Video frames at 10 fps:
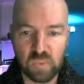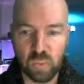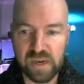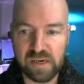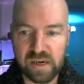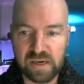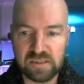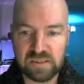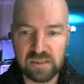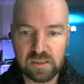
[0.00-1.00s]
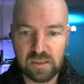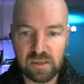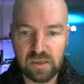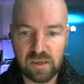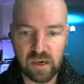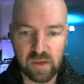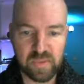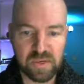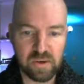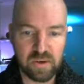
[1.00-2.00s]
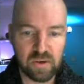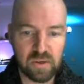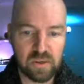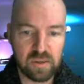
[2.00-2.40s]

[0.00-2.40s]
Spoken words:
wingnut up here,